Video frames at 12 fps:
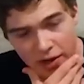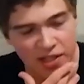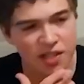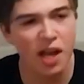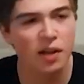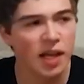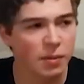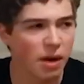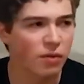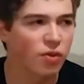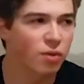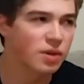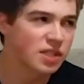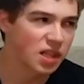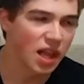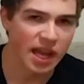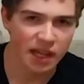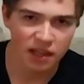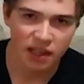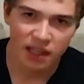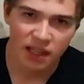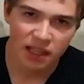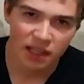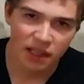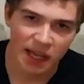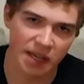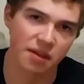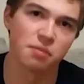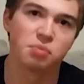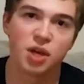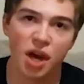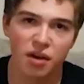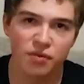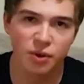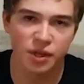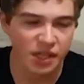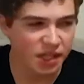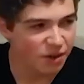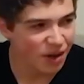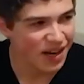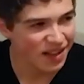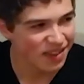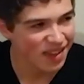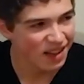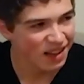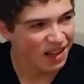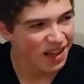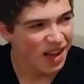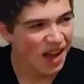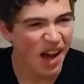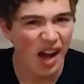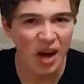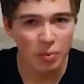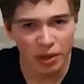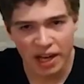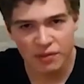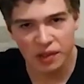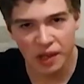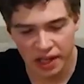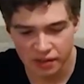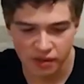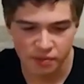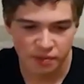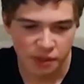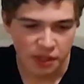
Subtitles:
It's not like my room is like covered in it or anything, but I have a lot of them.